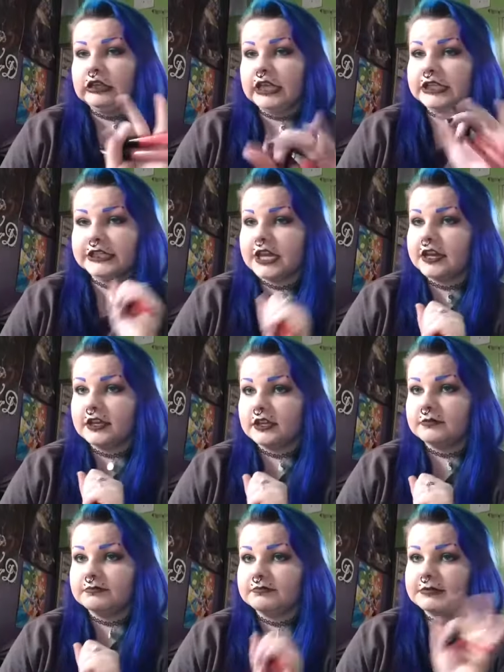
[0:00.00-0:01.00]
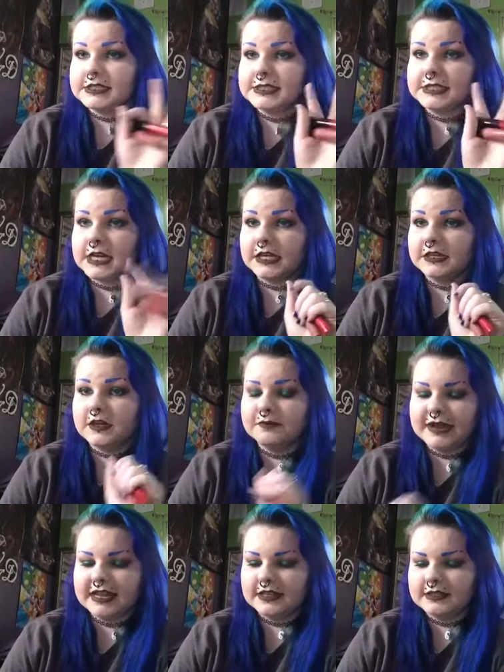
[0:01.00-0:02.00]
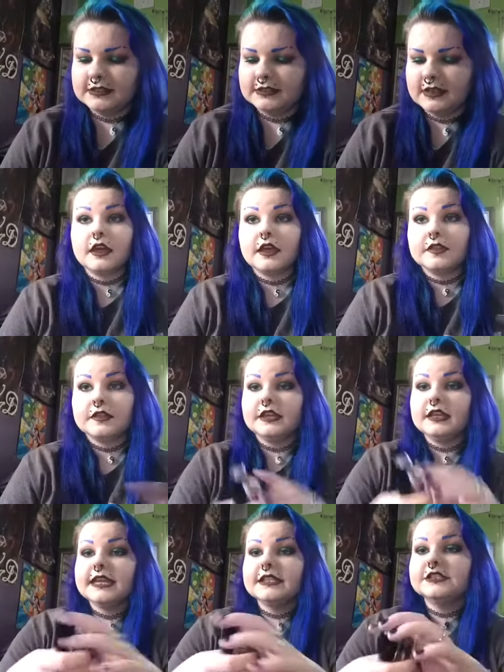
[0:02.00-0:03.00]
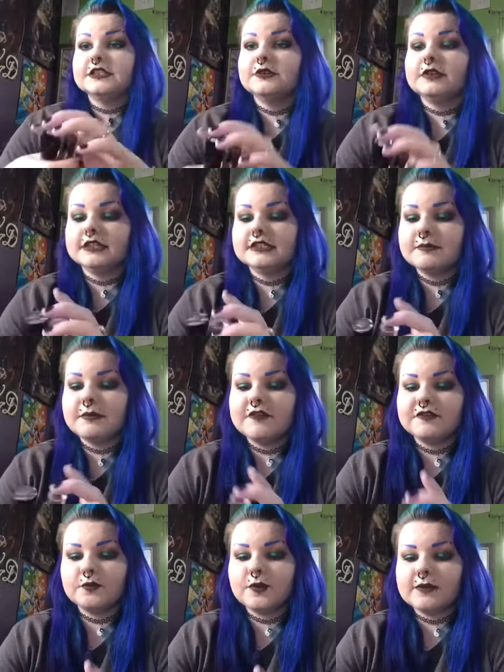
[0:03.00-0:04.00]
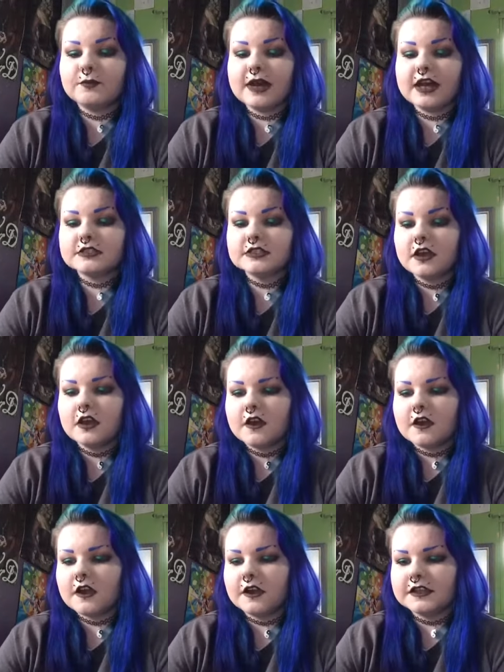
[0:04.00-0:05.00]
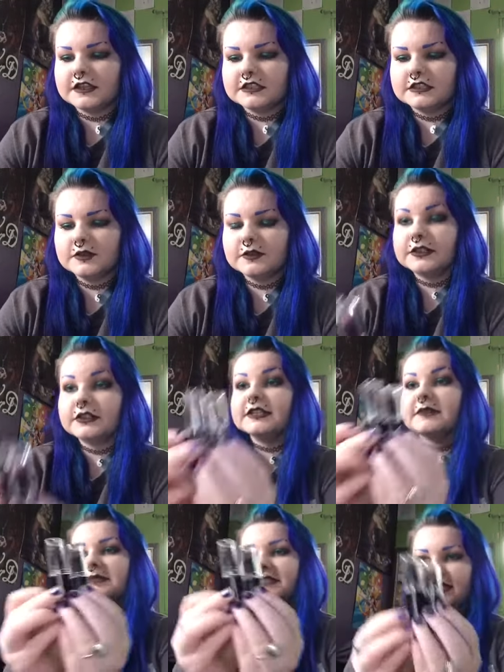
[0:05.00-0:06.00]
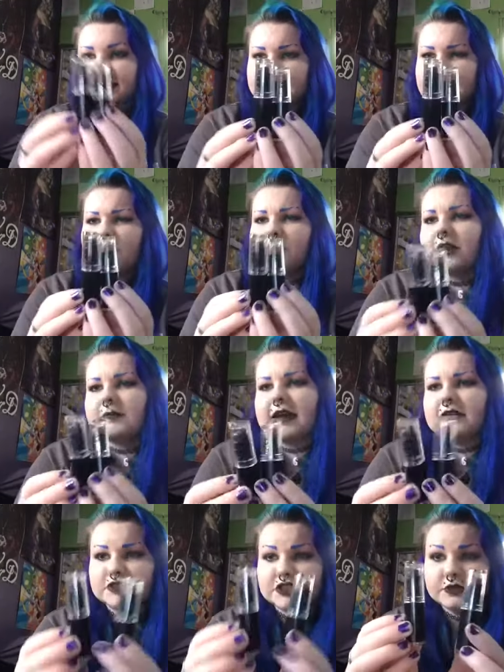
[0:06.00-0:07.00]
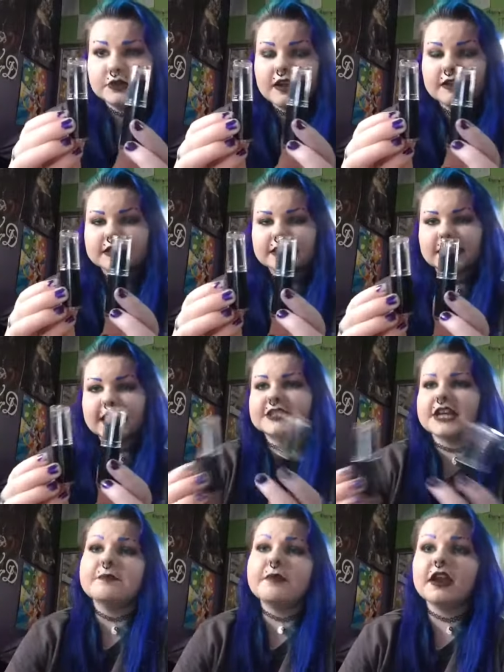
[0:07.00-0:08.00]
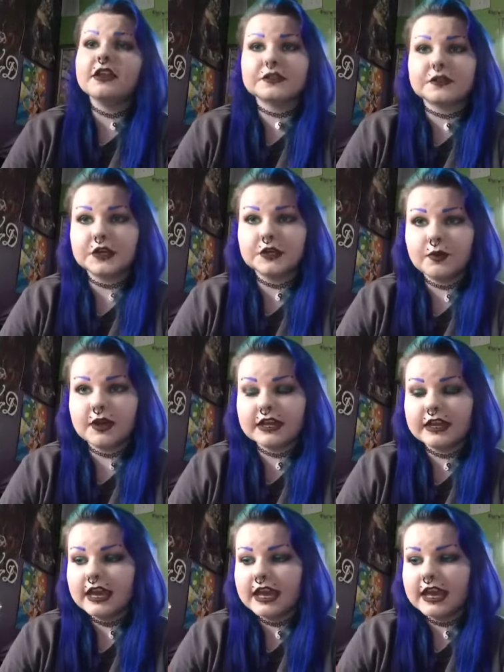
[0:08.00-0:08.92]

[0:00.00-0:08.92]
It's yucky. It's yucky. Don't buy these. The next 2 things I bought from Wet n Wild are these 2 little lipsticks that were about $2 each. I bought a 3rd one,